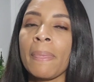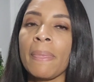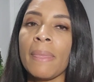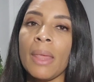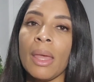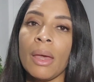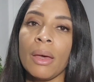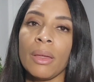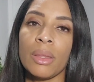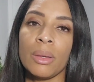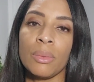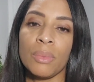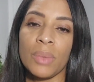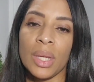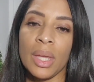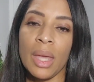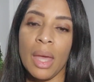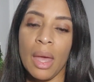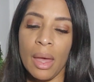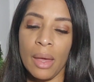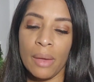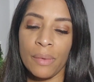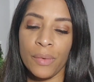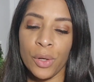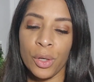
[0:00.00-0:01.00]
now that we
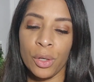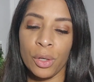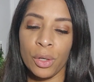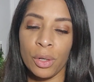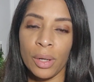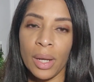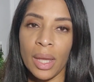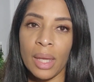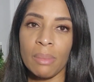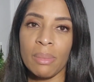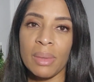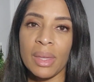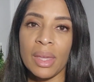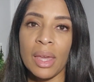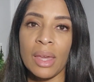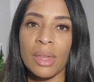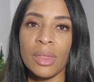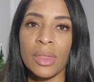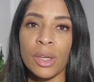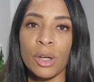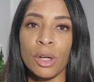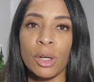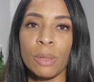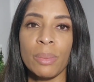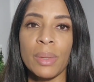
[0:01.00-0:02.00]
have her ABA
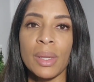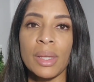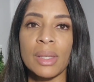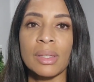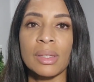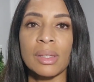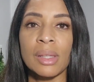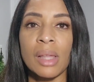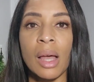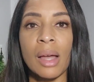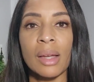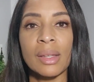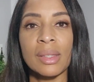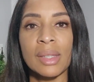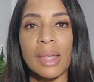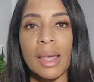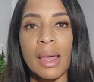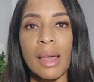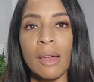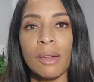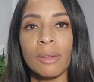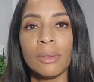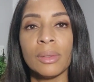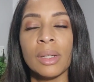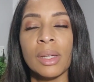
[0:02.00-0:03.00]
therapies locked
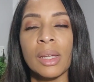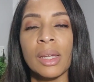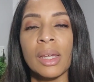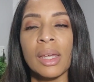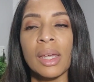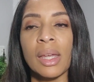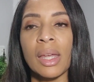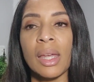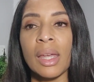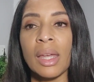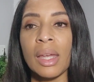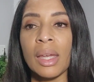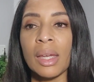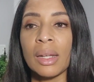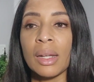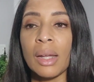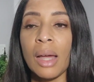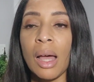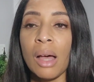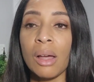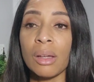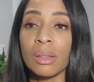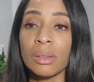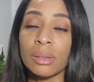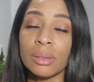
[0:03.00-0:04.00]
down, and
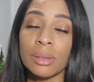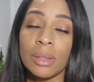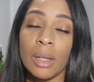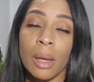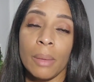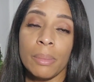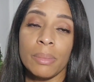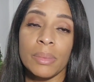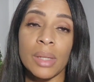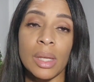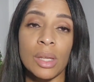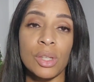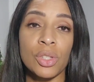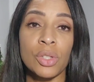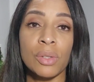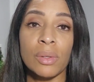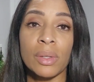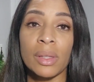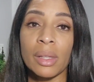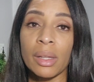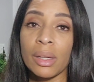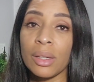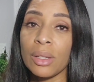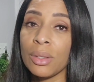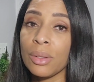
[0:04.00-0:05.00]
I'll update you
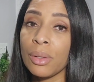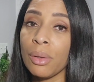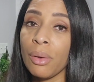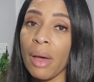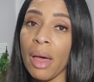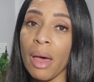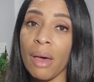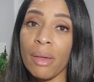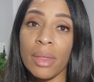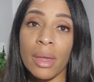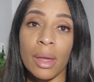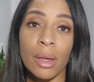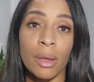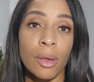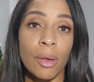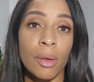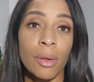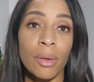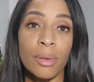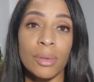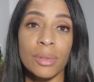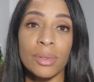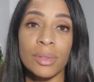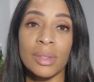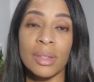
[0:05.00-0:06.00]
and let you know how that
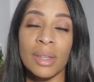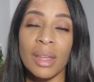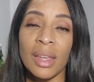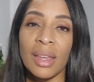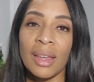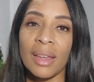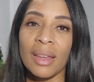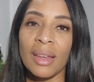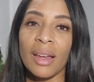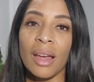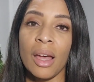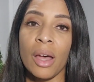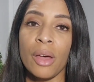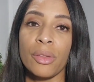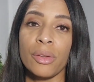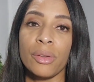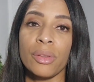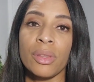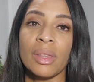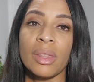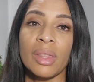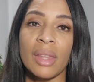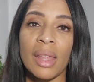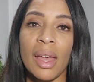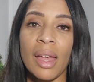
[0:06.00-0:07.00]
goes. Other
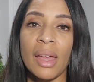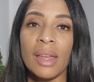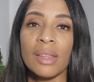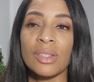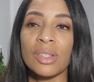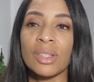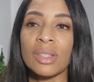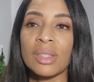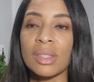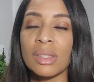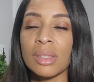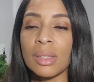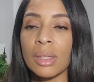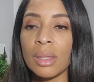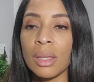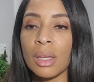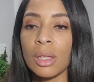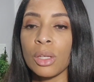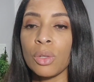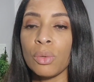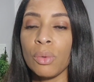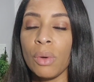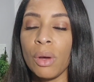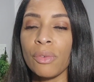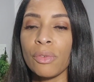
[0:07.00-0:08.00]
than that, just
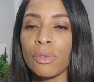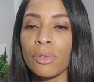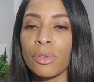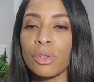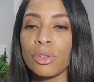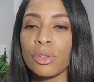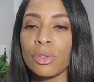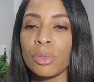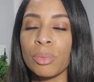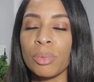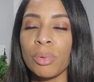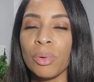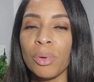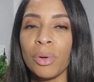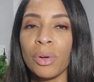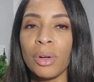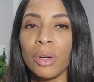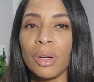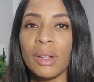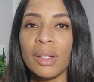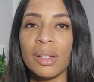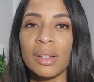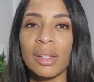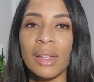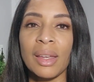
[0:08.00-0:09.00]
thank you all for the
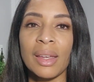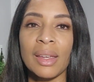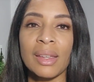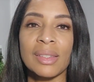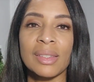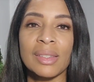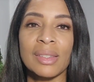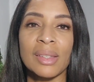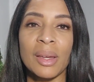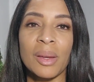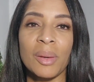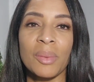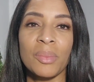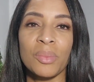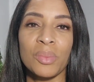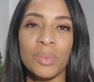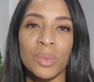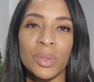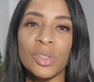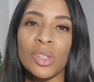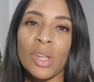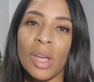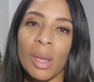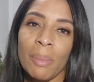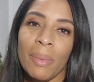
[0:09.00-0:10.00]
support, and
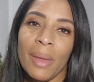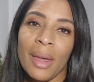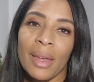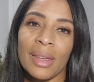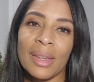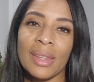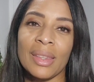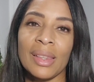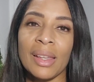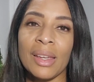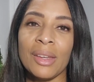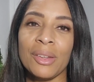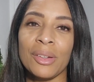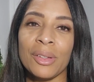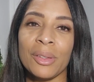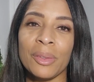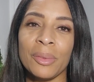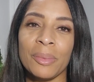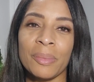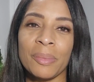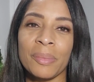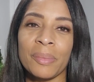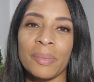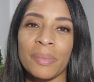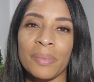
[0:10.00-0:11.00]
we'll check back in
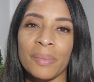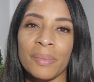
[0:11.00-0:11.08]
later.